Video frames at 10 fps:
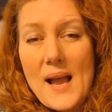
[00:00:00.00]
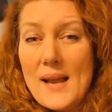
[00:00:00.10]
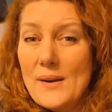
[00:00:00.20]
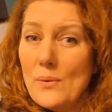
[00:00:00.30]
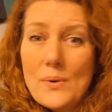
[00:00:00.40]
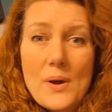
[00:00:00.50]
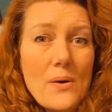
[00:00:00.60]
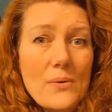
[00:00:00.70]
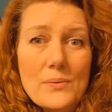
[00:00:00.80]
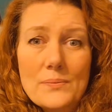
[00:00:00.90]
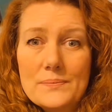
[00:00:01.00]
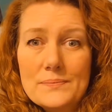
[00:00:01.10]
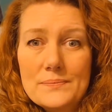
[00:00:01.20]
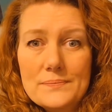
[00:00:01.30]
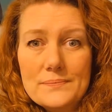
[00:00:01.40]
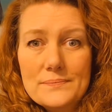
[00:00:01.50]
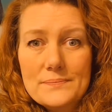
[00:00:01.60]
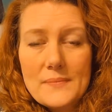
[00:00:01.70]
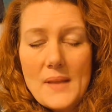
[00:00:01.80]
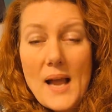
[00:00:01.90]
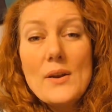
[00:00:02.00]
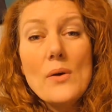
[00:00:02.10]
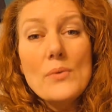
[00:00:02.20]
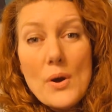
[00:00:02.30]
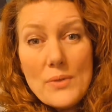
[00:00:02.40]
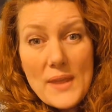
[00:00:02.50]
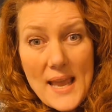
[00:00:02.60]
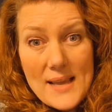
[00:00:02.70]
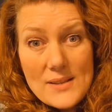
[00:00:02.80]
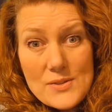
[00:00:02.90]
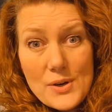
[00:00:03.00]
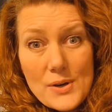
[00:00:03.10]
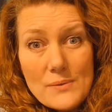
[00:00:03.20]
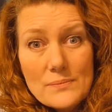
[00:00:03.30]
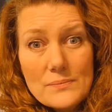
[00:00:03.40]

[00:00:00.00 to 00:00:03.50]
I don't know. I don't know the answer.